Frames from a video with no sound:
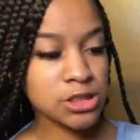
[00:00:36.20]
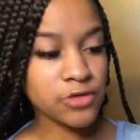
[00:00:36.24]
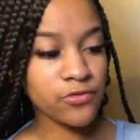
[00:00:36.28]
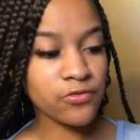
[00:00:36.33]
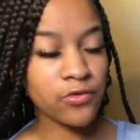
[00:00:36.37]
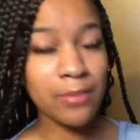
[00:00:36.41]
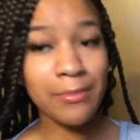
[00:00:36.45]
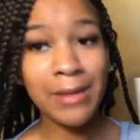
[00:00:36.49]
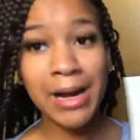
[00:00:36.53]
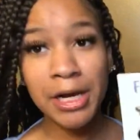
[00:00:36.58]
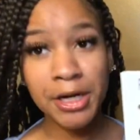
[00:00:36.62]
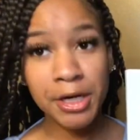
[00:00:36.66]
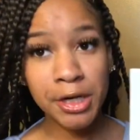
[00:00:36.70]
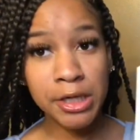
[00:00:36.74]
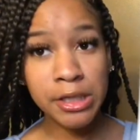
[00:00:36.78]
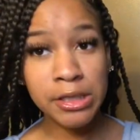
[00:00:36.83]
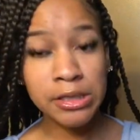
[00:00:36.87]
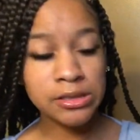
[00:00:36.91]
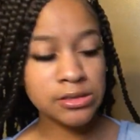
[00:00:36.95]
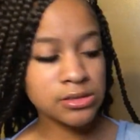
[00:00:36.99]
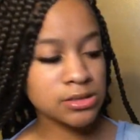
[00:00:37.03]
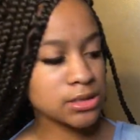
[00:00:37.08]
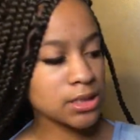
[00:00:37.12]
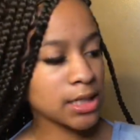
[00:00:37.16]
for my
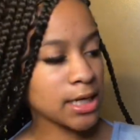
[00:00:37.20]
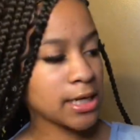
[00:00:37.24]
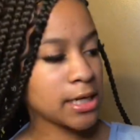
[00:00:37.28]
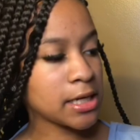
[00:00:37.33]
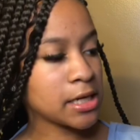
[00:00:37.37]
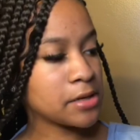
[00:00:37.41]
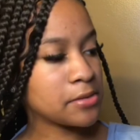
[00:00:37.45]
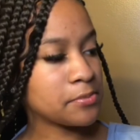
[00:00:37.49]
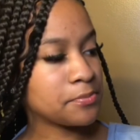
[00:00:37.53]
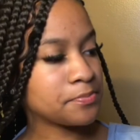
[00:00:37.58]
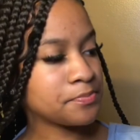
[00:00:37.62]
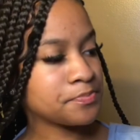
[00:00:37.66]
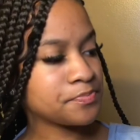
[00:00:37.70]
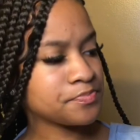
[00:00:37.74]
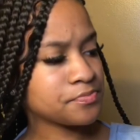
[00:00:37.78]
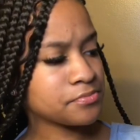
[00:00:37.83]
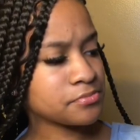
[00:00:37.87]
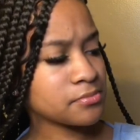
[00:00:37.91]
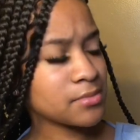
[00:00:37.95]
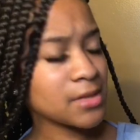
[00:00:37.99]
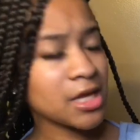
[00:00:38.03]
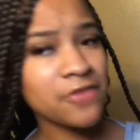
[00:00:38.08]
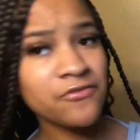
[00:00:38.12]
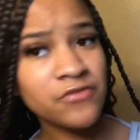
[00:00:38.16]
curls, and
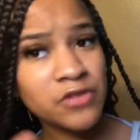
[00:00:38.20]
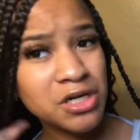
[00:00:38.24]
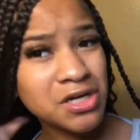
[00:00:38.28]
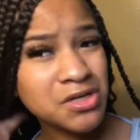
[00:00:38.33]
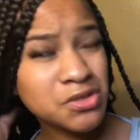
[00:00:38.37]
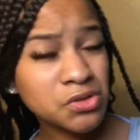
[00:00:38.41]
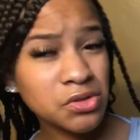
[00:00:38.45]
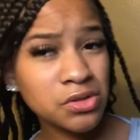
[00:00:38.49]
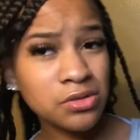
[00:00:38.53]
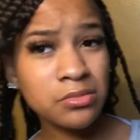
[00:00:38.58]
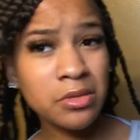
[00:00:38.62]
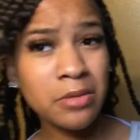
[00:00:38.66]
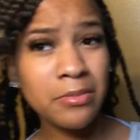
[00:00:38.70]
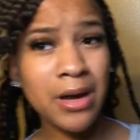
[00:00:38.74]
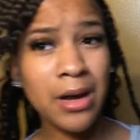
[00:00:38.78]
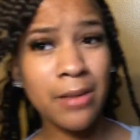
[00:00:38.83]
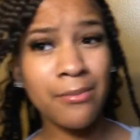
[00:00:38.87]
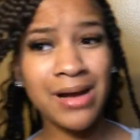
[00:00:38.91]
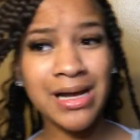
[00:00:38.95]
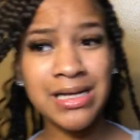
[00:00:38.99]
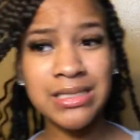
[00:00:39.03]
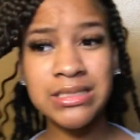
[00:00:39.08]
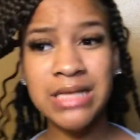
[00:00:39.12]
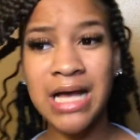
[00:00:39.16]
if you're gonna do them about
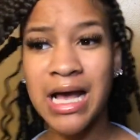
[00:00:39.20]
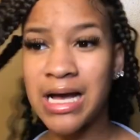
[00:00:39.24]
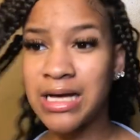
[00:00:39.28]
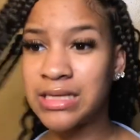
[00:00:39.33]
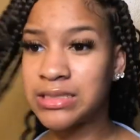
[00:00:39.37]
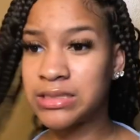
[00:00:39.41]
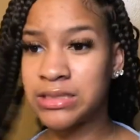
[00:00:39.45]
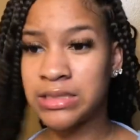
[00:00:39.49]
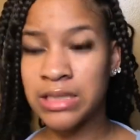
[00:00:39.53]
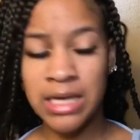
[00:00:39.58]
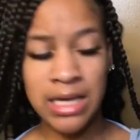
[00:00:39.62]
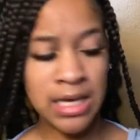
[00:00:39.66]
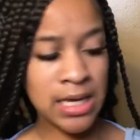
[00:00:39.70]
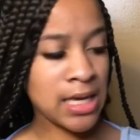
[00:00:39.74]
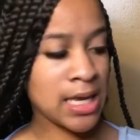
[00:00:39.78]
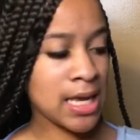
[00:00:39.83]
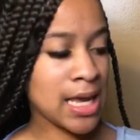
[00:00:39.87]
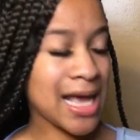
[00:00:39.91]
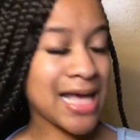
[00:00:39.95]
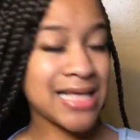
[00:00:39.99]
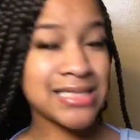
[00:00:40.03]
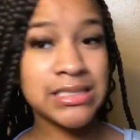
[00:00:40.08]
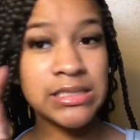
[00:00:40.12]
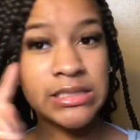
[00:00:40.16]
my size,
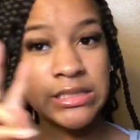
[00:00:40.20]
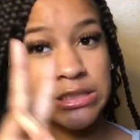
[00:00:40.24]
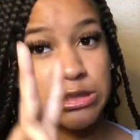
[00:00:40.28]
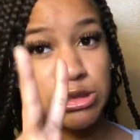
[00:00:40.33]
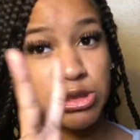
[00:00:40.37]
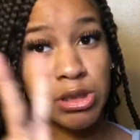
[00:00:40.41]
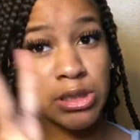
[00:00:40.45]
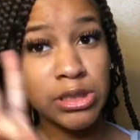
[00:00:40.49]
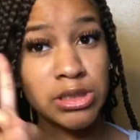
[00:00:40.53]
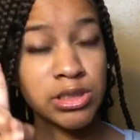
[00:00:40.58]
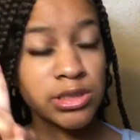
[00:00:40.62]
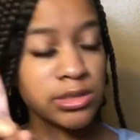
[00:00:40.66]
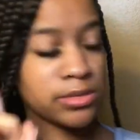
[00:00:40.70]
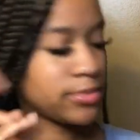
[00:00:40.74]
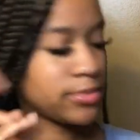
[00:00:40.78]
I suggest you get 2